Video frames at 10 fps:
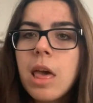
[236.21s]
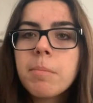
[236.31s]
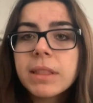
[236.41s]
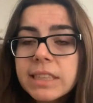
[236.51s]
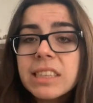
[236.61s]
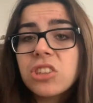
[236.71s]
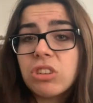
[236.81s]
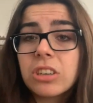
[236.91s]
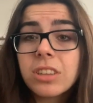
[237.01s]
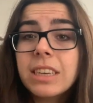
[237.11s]
but this is
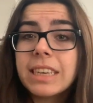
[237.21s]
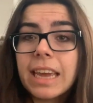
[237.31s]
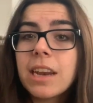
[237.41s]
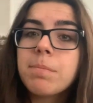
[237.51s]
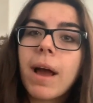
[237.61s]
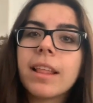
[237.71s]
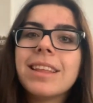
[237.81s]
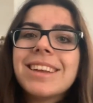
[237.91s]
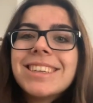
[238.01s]
generally negated by the